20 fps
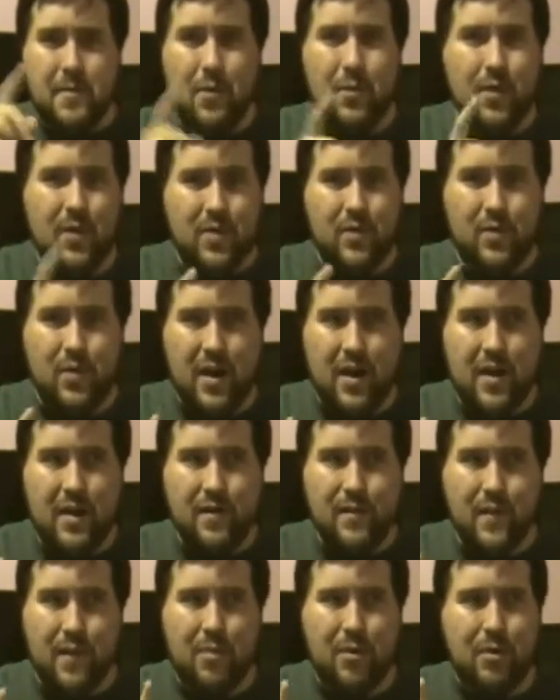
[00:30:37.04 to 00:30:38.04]
this one is
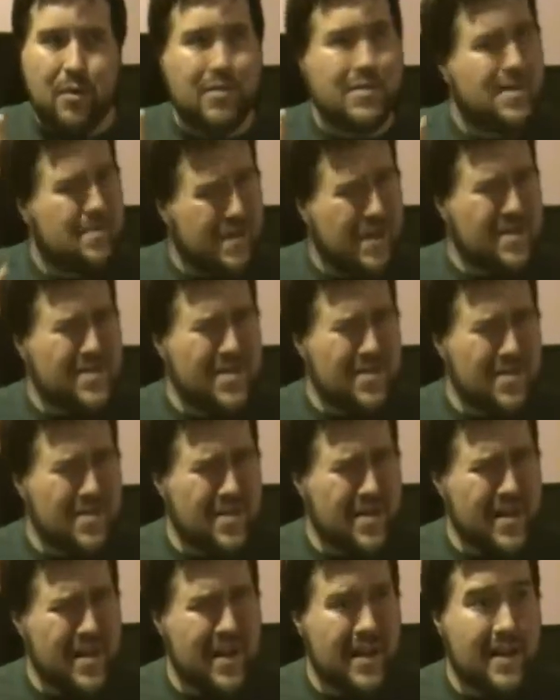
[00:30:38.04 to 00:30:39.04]
rated, if I remember correctly,
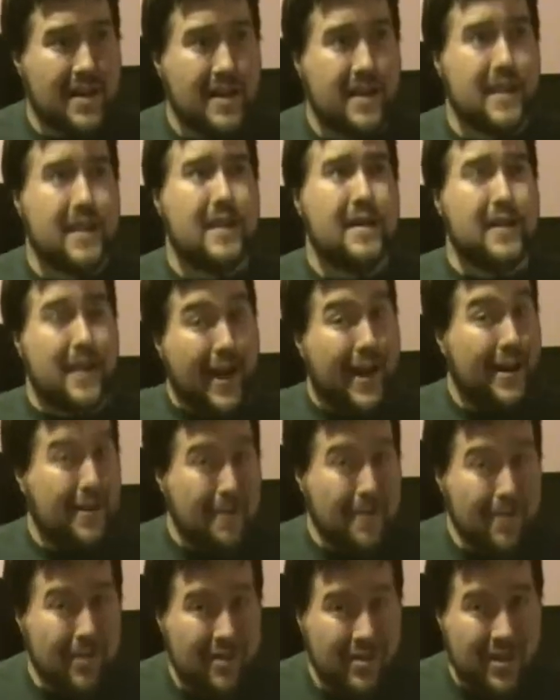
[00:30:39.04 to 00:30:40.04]
PG-13, and
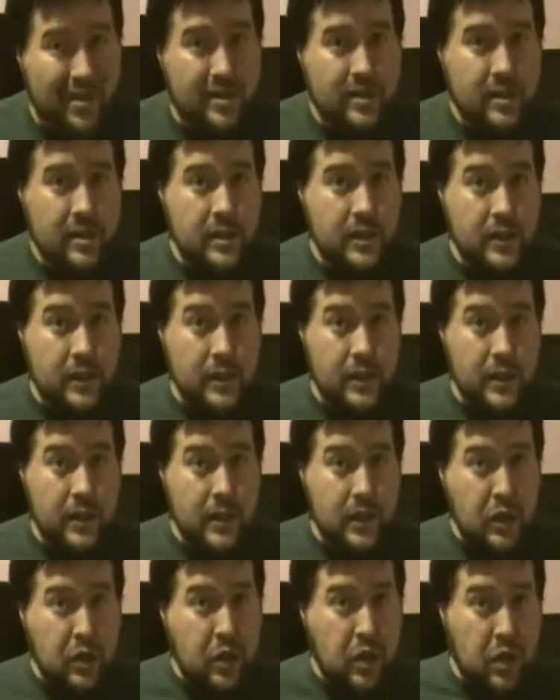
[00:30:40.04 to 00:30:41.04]
it earns it.
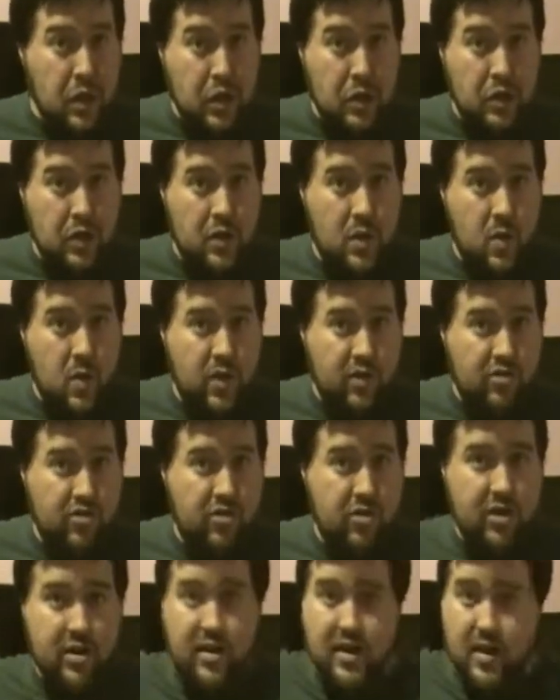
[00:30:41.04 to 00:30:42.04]
The word
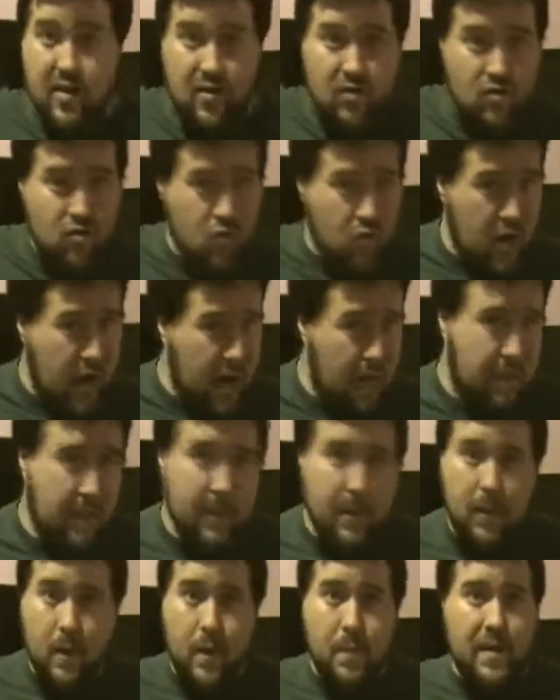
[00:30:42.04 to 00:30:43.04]
shit is
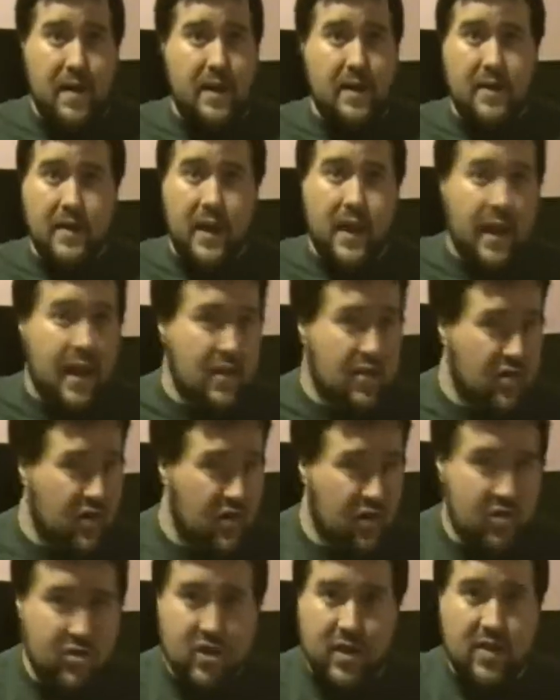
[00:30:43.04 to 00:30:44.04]
dropped repeatedly. It's
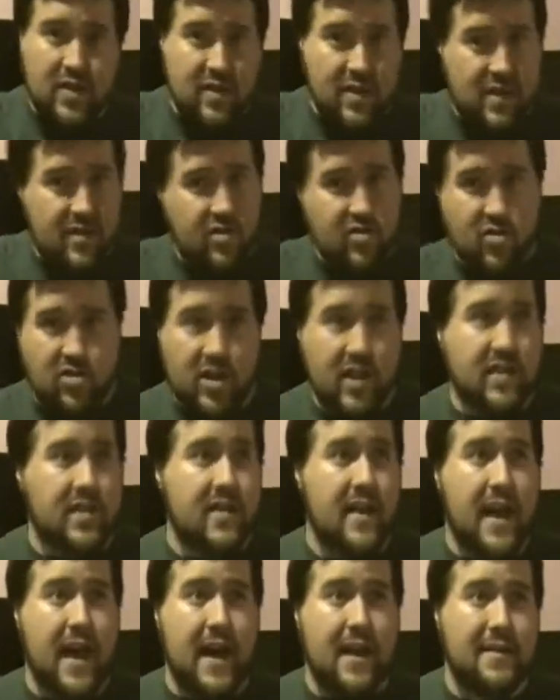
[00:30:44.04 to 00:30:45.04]
just shit this,
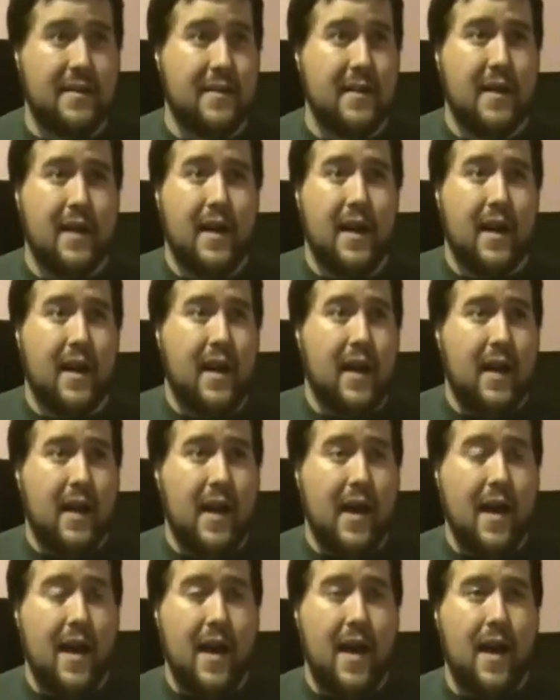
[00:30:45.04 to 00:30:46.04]
shit that.
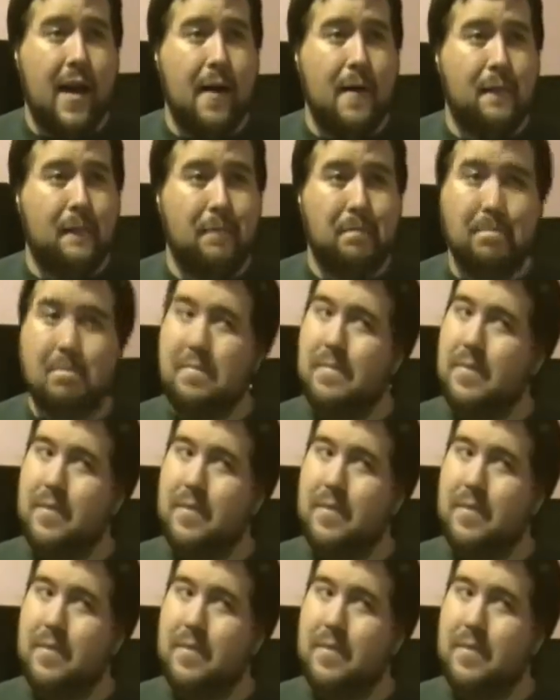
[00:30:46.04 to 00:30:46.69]
And